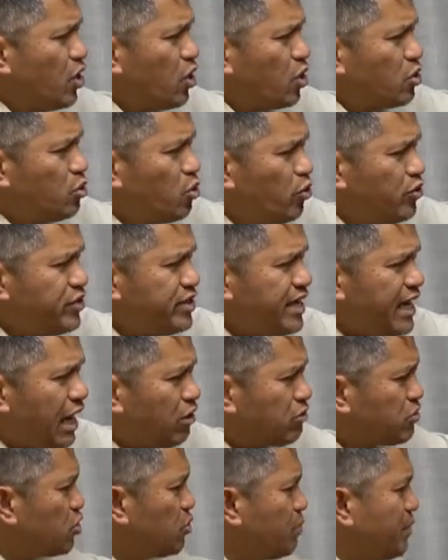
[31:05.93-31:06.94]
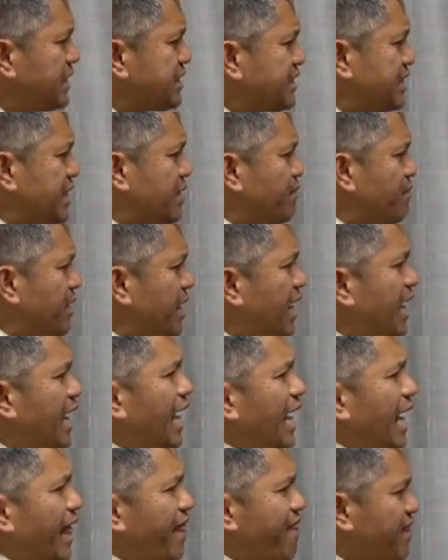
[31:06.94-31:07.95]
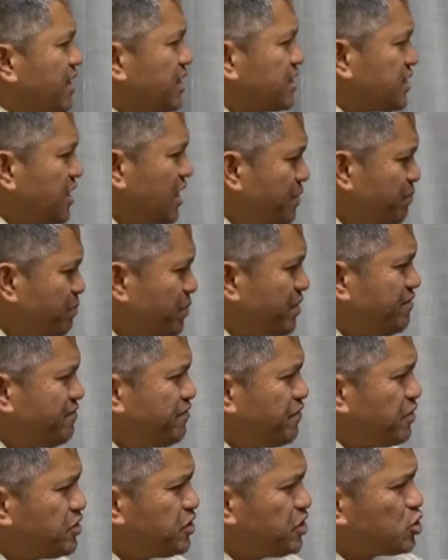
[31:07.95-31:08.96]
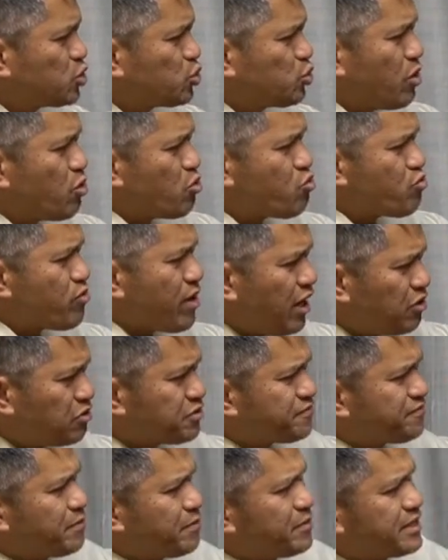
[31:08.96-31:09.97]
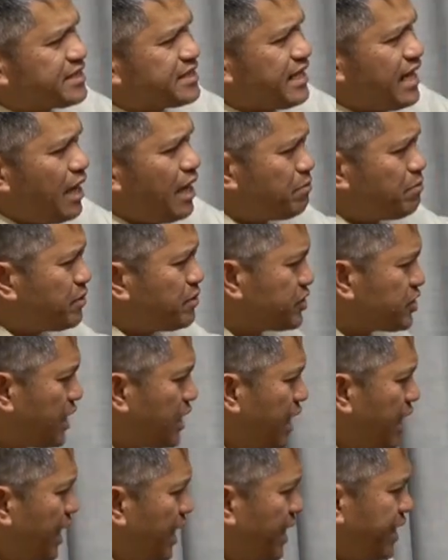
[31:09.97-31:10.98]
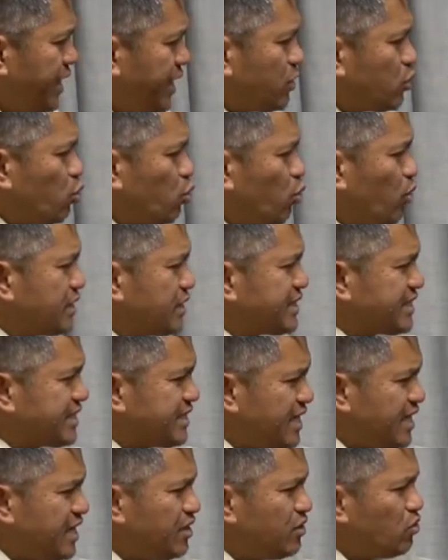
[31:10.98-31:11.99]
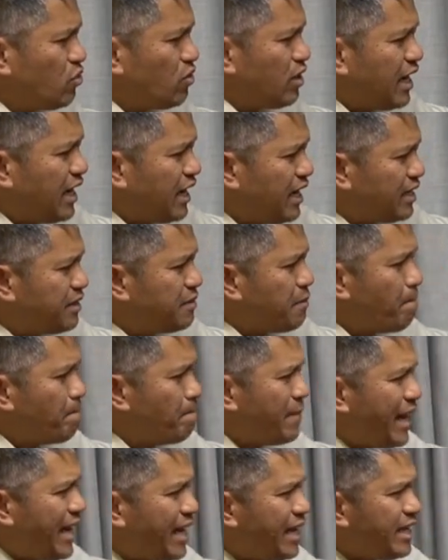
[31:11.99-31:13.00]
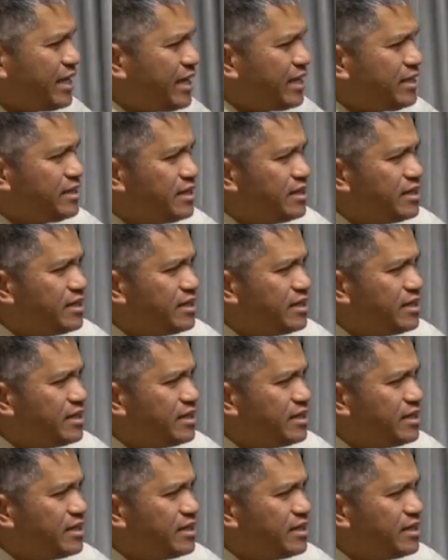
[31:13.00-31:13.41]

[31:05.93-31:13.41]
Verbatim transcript: go ye out to meet him," and the sleeping virgins were roused from the slumbers, it was sin who had made